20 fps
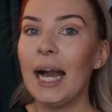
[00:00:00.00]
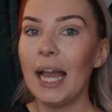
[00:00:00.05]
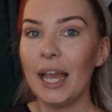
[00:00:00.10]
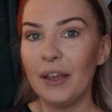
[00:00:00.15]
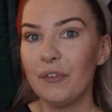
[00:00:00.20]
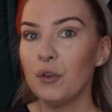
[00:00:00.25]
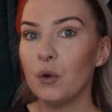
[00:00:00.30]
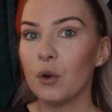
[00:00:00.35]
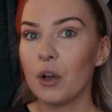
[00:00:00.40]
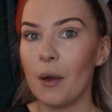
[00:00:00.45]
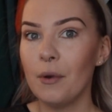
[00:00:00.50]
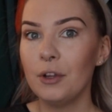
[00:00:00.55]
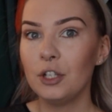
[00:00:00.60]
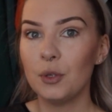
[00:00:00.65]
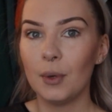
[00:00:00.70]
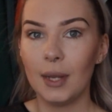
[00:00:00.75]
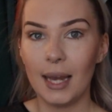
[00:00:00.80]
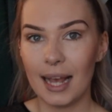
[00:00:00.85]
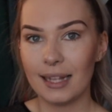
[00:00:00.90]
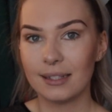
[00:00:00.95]
If you're going
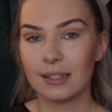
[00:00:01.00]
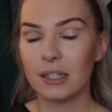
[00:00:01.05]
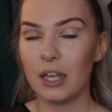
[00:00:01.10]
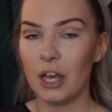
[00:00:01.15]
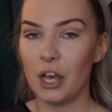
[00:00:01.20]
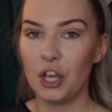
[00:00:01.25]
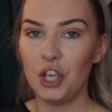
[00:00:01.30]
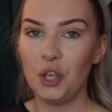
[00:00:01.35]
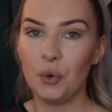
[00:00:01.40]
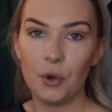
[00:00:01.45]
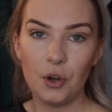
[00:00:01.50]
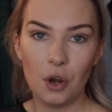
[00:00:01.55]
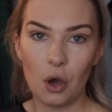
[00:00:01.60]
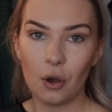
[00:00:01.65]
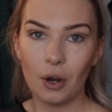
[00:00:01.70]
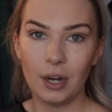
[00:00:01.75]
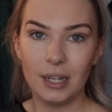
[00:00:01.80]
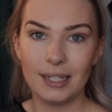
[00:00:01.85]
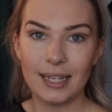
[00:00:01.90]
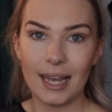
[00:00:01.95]
to Alaska, you are
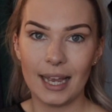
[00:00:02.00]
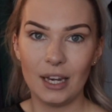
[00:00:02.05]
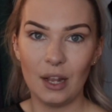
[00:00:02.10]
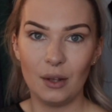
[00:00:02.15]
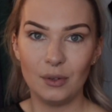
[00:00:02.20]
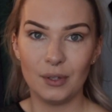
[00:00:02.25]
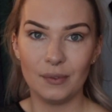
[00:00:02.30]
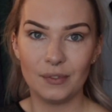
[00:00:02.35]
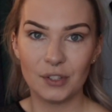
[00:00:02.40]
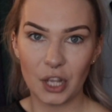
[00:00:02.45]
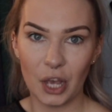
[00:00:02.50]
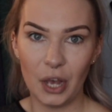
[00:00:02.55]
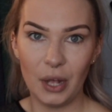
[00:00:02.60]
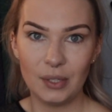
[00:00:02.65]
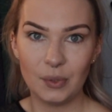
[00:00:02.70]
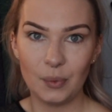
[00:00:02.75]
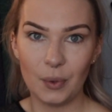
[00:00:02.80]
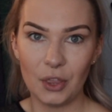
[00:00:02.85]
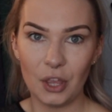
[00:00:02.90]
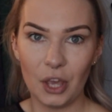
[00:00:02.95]
not going to take loads of
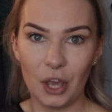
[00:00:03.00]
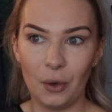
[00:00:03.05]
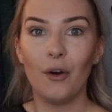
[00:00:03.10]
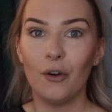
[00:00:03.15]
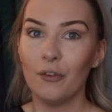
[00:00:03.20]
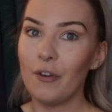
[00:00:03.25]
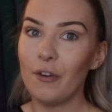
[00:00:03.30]
skirts with you. Or